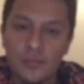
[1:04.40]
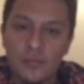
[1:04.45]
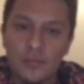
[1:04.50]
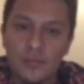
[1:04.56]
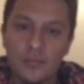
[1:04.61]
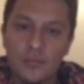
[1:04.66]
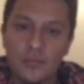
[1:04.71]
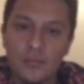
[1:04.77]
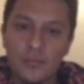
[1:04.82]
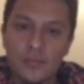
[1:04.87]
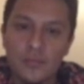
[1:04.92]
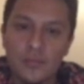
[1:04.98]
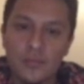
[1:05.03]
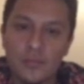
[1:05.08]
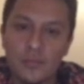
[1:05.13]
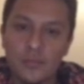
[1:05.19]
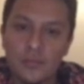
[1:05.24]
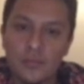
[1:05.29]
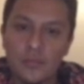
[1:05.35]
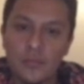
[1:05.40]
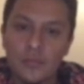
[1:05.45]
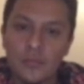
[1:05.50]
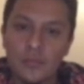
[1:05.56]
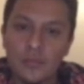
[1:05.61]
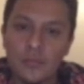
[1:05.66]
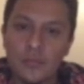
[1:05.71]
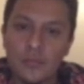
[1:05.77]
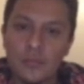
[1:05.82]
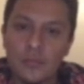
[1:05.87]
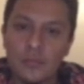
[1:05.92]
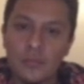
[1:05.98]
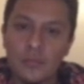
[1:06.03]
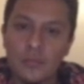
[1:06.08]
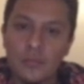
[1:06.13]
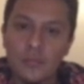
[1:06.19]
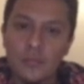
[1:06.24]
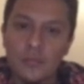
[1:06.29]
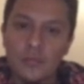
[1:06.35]

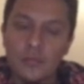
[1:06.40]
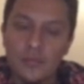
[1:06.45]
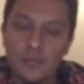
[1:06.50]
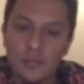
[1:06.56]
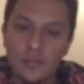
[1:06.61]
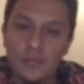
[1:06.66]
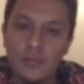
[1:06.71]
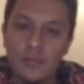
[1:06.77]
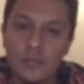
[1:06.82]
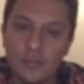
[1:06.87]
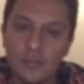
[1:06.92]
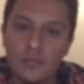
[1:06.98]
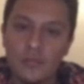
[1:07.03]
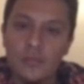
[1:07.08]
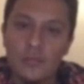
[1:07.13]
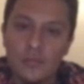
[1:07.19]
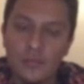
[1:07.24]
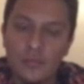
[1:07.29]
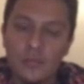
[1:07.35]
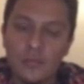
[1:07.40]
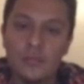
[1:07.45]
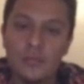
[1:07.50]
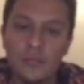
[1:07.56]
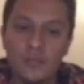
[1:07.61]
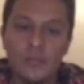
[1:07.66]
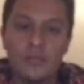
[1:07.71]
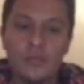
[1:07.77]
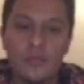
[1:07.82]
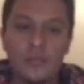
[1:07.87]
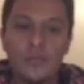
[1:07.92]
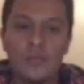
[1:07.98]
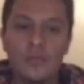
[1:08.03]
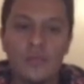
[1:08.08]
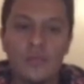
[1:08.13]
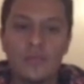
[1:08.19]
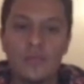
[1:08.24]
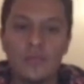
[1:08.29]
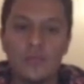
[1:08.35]

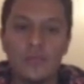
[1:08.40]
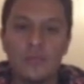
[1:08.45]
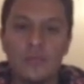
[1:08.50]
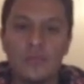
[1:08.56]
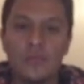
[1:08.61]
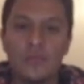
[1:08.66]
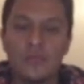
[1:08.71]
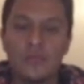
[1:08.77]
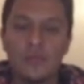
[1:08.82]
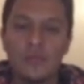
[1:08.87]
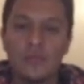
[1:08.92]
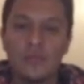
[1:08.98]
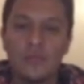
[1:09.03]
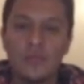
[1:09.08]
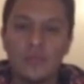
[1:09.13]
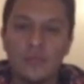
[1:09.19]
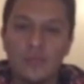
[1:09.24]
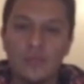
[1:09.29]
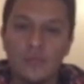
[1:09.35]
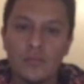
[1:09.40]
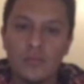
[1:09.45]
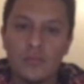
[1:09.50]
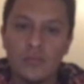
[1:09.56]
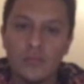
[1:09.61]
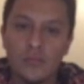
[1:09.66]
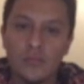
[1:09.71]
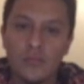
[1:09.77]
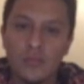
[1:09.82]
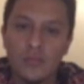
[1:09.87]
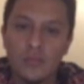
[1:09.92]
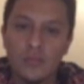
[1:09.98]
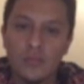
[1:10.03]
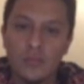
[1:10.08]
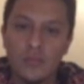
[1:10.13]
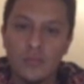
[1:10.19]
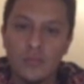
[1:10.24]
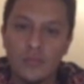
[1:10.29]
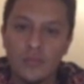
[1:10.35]

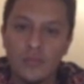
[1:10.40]
No words are spoken by the person on screen.